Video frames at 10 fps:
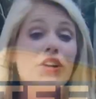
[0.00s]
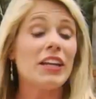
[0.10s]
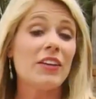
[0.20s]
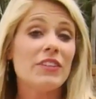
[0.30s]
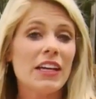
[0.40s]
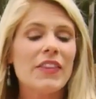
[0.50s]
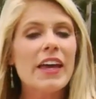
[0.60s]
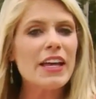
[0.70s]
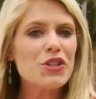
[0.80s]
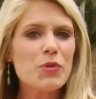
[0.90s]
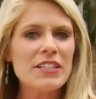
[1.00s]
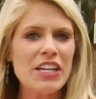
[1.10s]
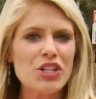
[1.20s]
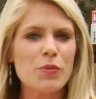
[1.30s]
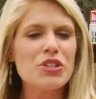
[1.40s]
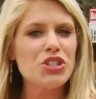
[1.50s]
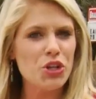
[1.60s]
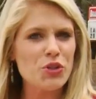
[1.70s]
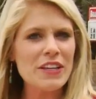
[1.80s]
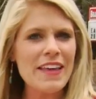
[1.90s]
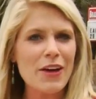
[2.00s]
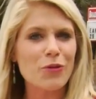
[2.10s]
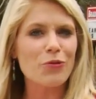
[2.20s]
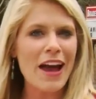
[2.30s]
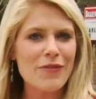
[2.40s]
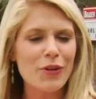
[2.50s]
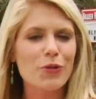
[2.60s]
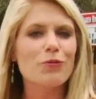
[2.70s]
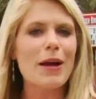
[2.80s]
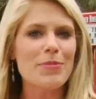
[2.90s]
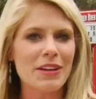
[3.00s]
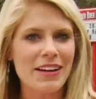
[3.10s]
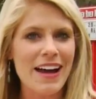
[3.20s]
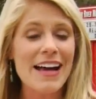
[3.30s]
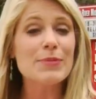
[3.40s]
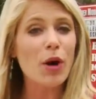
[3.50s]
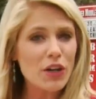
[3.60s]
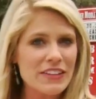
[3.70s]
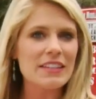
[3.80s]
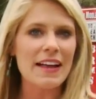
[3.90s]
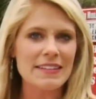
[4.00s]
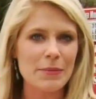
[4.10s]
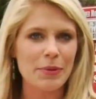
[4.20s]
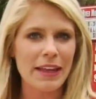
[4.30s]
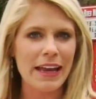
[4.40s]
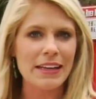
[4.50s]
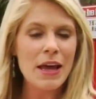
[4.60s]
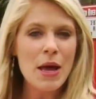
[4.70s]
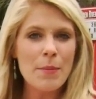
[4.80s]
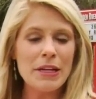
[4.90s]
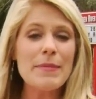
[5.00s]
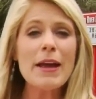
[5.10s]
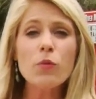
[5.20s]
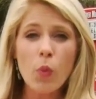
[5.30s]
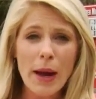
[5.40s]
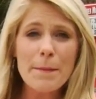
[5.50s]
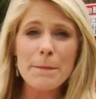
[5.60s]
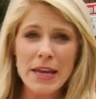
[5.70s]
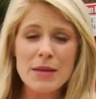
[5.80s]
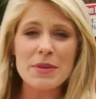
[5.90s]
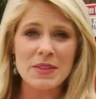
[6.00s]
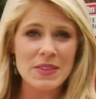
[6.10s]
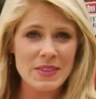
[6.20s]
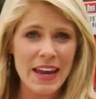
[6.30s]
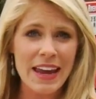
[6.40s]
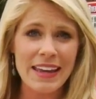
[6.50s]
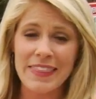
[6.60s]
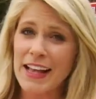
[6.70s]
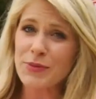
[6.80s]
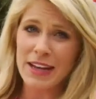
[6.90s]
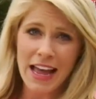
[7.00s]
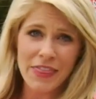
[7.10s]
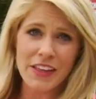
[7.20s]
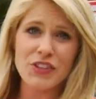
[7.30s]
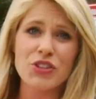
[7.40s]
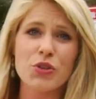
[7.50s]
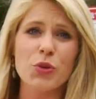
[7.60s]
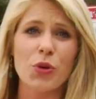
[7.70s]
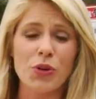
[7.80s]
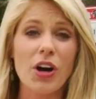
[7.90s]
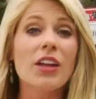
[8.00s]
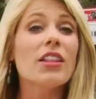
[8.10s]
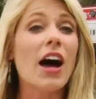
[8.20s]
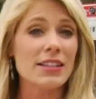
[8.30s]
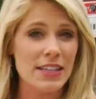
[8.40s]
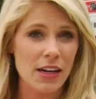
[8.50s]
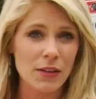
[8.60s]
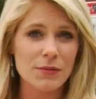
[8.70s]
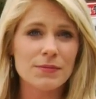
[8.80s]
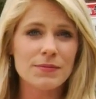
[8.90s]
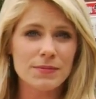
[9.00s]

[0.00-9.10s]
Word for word: Good evening. The history teacher was using that rifle replica as part of his lesson plan, but he made one big mistake, and that's what had this school on lockdown.